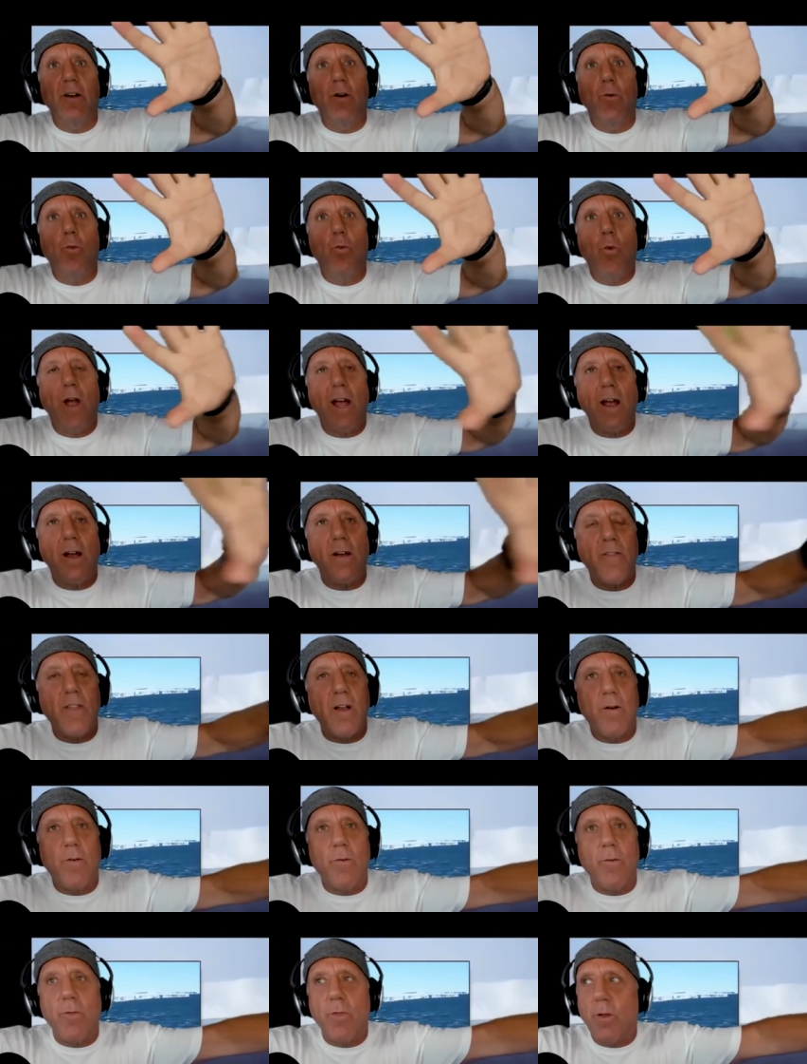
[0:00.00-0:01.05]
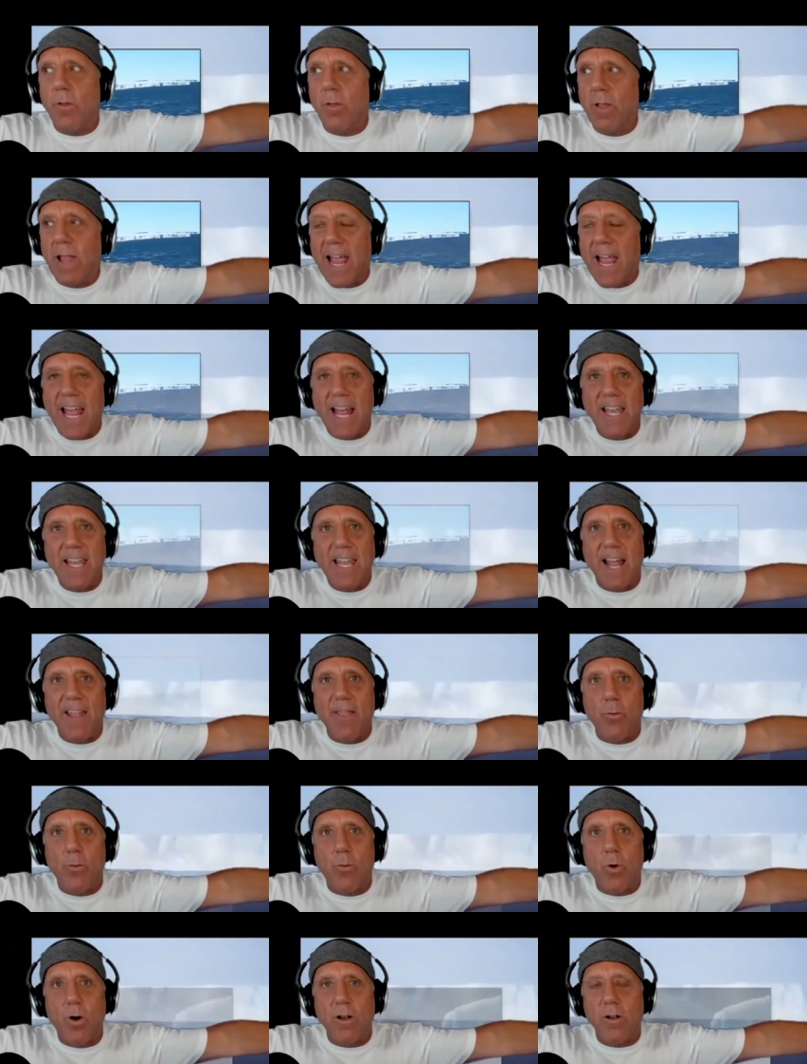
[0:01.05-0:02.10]
where the land
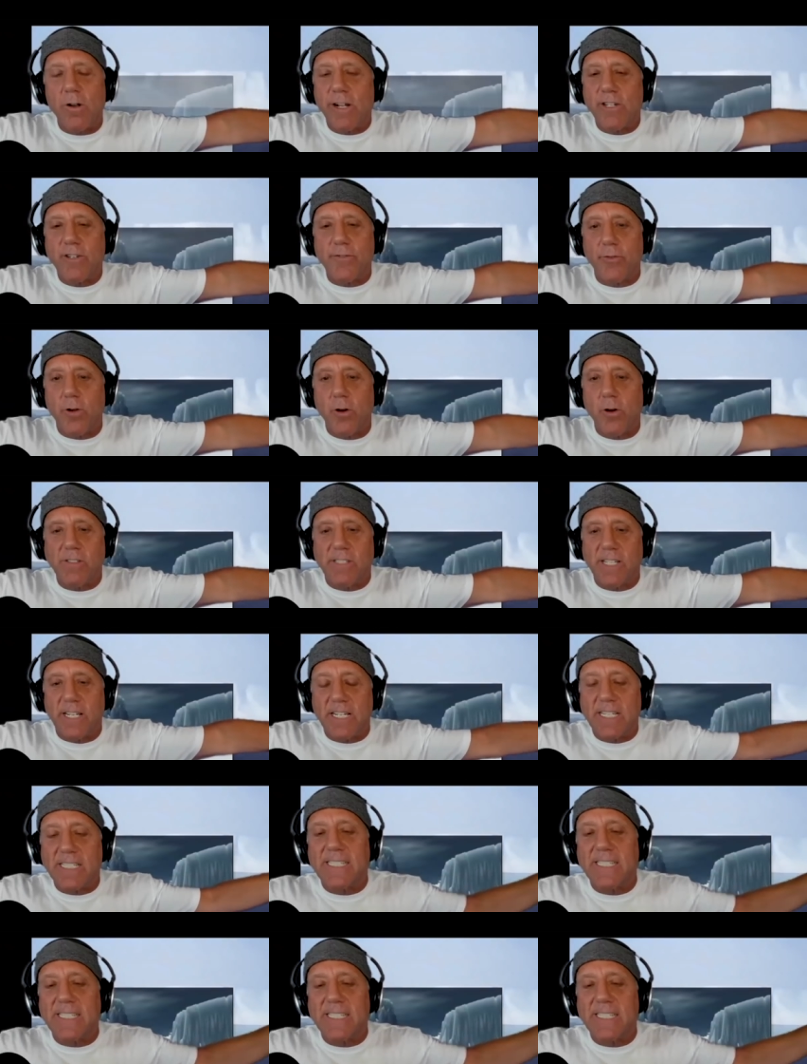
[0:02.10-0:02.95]
and the water is frozen,